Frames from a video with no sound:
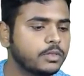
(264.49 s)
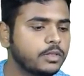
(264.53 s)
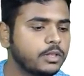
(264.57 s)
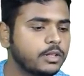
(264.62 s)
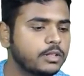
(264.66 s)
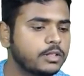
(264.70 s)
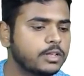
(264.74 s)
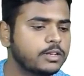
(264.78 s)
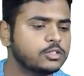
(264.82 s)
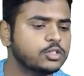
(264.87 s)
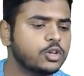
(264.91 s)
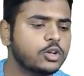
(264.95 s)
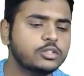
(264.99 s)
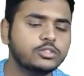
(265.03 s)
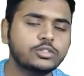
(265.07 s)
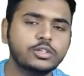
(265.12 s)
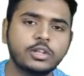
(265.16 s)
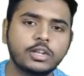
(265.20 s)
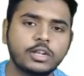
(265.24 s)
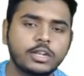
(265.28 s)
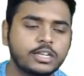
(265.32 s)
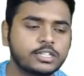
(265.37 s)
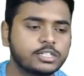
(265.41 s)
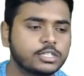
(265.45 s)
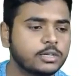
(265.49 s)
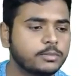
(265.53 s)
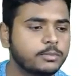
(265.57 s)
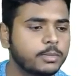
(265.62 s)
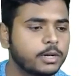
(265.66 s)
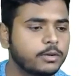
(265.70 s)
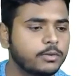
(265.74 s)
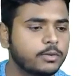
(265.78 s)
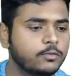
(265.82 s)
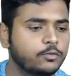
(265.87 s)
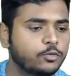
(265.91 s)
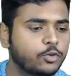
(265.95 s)
There is also a relation
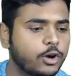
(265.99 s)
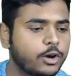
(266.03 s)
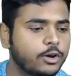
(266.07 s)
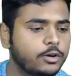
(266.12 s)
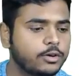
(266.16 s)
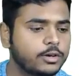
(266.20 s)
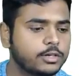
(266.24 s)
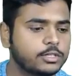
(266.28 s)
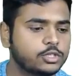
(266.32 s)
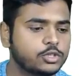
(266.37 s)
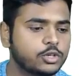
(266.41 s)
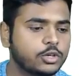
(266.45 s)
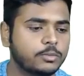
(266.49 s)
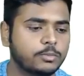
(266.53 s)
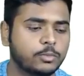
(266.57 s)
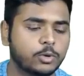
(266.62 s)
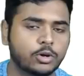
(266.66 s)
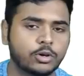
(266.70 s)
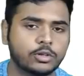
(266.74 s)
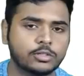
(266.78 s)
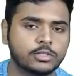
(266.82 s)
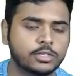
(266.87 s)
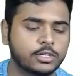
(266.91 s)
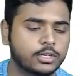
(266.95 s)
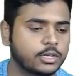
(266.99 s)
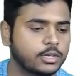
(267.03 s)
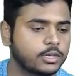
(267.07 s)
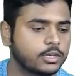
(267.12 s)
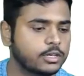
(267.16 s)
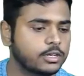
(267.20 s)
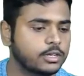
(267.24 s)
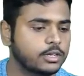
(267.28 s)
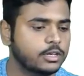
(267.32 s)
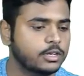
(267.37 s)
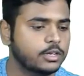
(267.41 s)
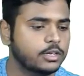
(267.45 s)
between void ratio and porosity,
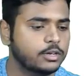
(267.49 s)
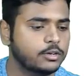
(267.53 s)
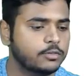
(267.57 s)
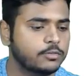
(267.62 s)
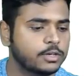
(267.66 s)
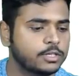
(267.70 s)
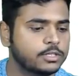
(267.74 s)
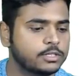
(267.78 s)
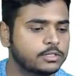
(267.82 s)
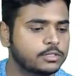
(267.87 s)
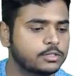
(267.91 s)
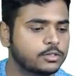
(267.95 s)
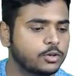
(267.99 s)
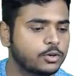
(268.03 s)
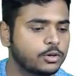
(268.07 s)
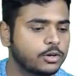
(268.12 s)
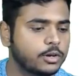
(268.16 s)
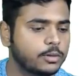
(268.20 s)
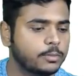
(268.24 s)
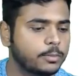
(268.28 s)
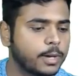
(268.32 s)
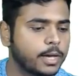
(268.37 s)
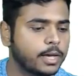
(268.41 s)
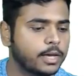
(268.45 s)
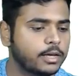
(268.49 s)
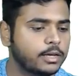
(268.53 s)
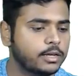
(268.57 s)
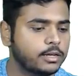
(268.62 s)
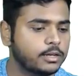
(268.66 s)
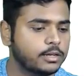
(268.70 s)
which is denoted by